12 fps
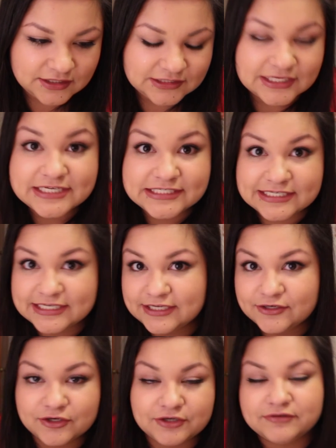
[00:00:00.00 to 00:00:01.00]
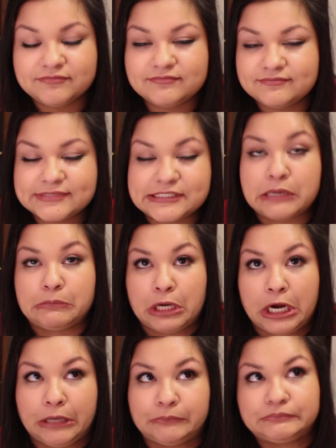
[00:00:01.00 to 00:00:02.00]
London or
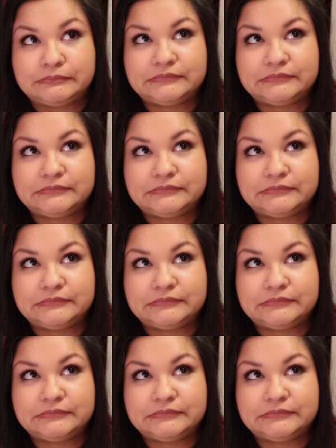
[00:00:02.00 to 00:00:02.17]
somewhere